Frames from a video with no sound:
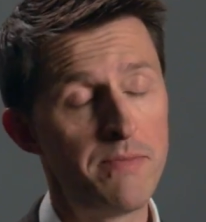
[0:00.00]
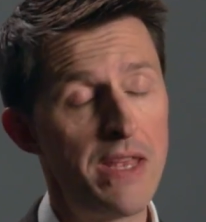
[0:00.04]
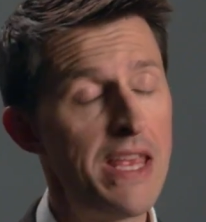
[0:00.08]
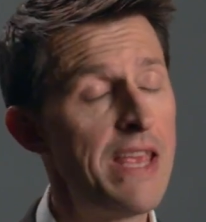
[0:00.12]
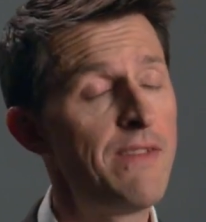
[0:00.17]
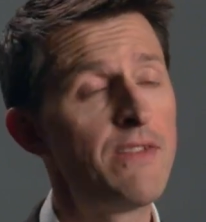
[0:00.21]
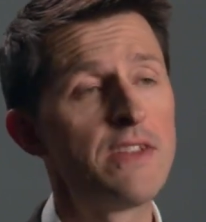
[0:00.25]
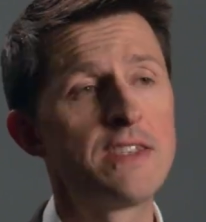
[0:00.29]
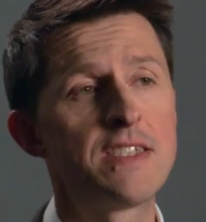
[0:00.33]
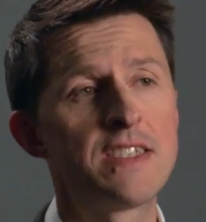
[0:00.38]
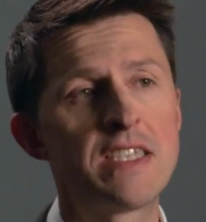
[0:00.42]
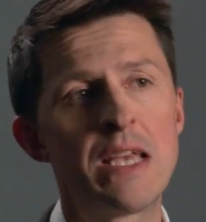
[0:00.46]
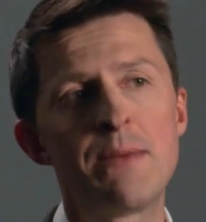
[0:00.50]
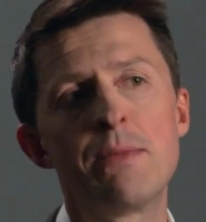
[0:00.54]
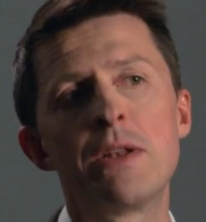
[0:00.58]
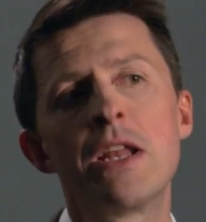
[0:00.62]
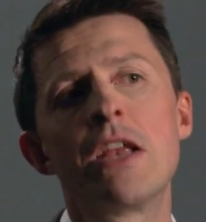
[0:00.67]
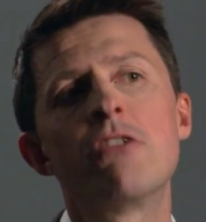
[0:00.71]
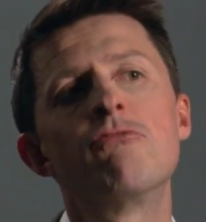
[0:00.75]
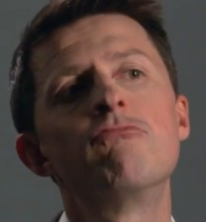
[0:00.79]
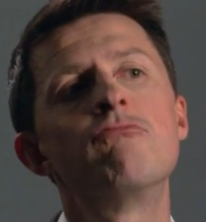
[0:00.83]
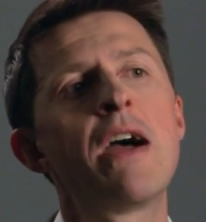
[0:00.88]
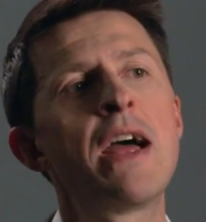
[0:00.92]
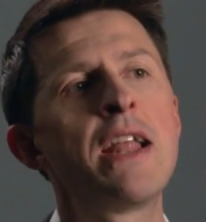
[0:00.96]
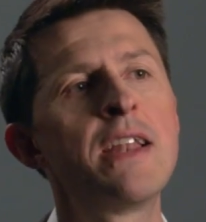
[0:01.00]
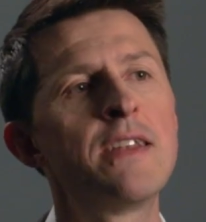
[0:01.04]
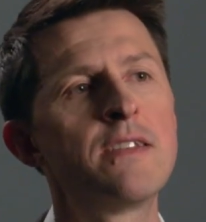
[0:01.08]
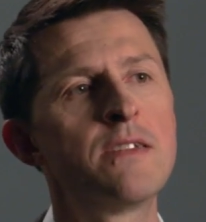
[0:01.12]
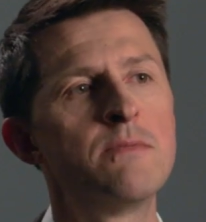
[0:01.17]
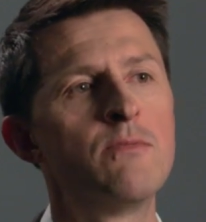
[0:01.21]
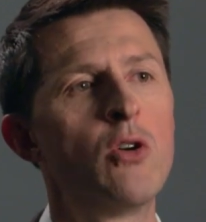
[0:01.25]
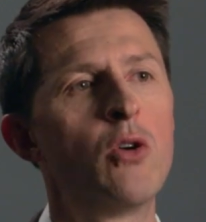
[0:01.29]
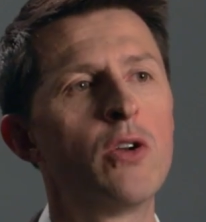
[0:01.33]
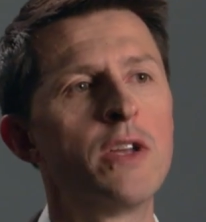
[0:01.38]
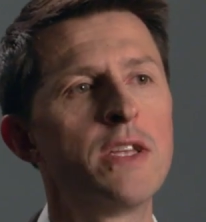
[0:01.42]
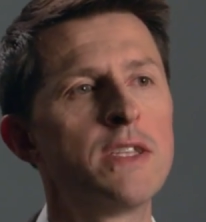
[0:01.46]
even seemingly
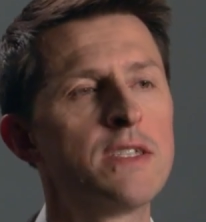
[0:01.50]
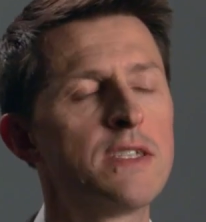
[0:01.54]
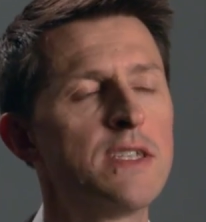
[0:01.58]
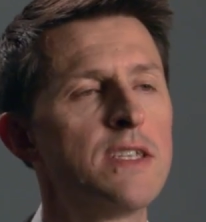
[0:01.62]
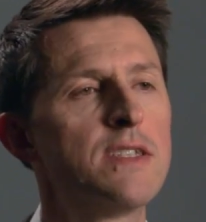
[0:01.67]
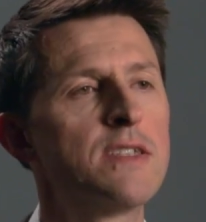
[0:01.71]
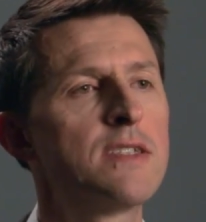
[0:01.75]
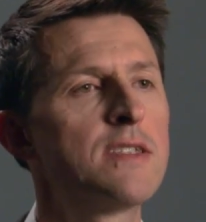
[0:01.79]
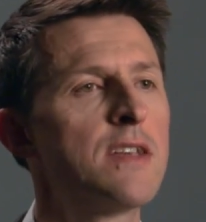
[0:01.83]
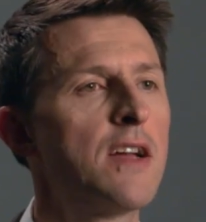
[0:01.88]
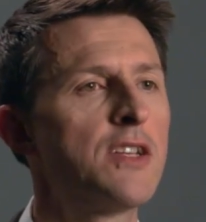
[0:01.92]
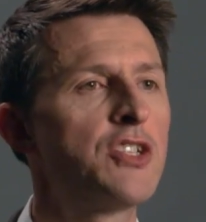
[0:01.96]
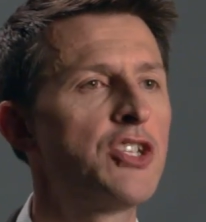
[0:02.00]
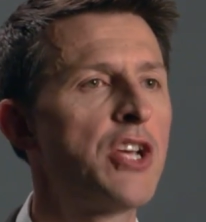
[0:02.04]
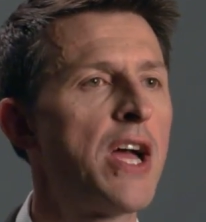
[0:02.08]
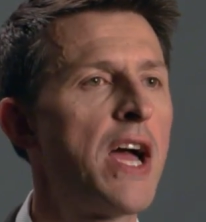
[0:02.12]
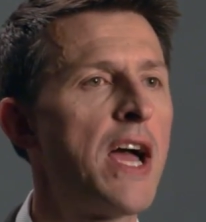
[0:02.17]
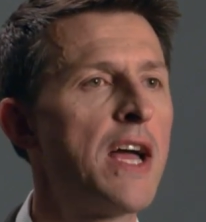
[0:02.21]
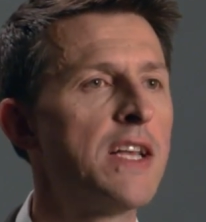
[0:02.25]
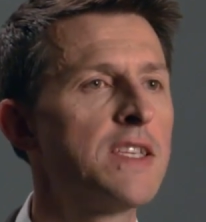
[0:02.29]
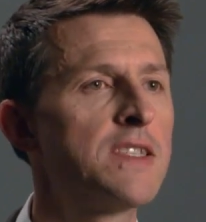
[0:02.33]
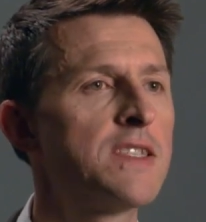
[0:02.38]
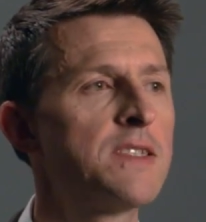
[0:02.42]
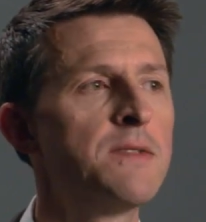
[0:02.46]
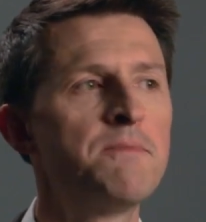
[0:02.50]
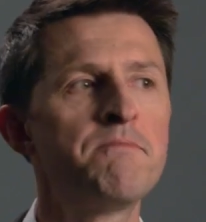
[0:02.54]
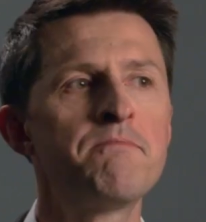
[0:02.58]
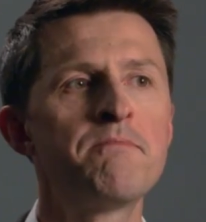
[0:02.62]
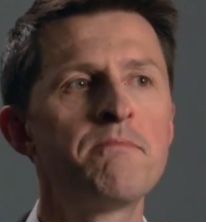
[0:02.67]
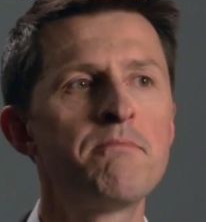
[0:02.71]
random audiences, such as